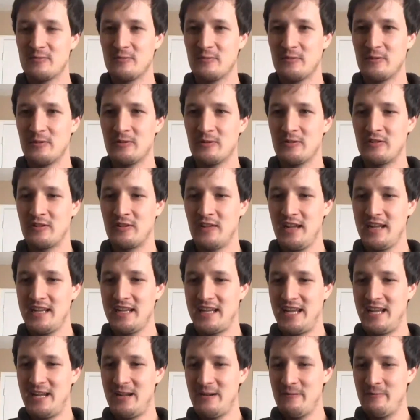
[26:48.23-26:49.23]
Well,
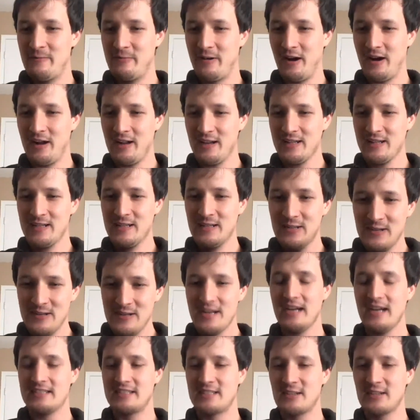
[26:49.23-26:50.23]
thank you.
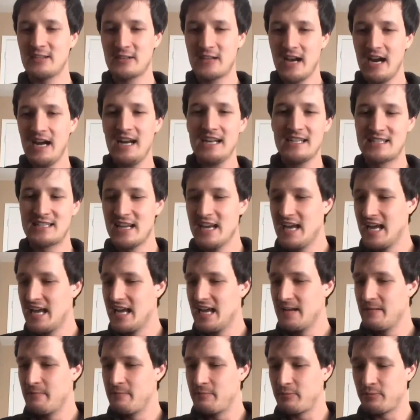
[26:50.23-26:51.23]
Hallelujah. So, guys,
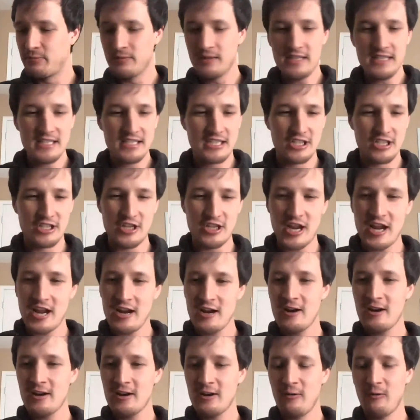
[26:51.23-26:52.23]
please
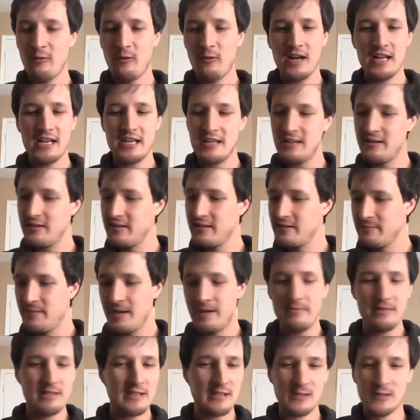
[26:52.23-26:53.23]
share what
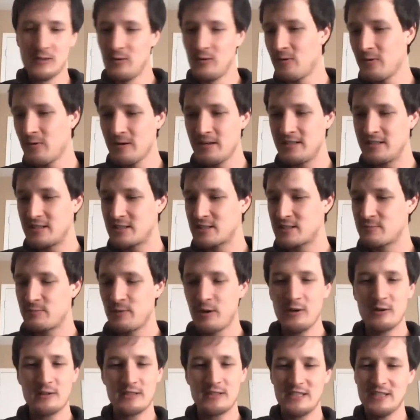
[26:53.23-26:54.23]
maybe the Lord
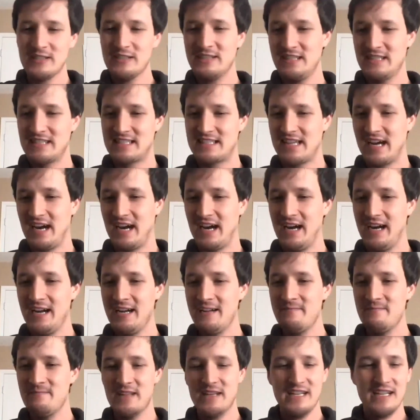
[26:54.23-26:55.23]
spoke during this
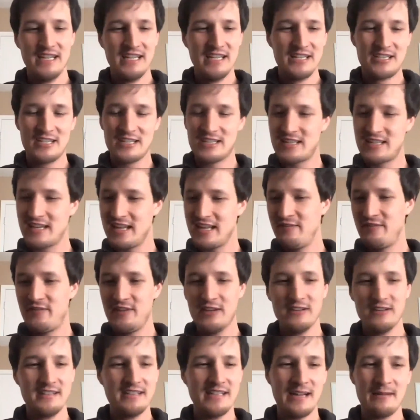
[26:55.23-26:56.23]
time. Just if
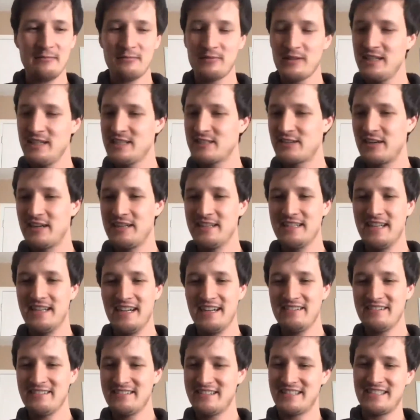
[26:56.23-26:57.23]
you're in that place right
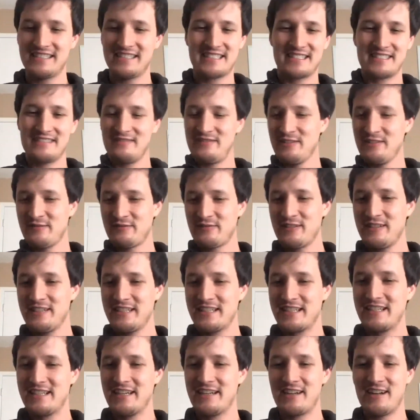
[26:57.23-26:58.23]
now, just feel free
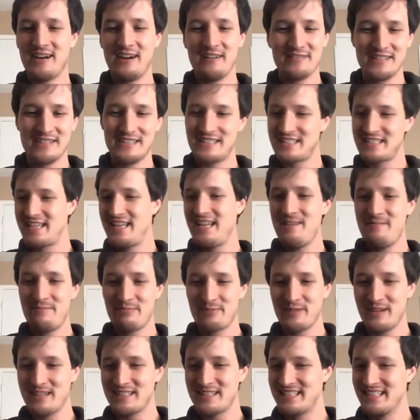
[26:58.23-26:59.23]
to cut off and just keep
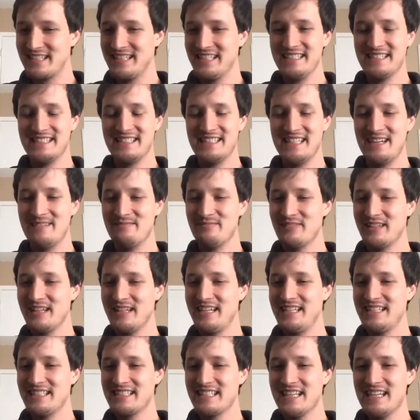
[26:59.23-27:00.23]
pressing into that
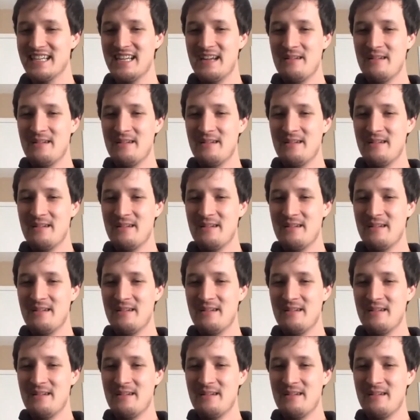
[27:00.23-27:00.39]
place.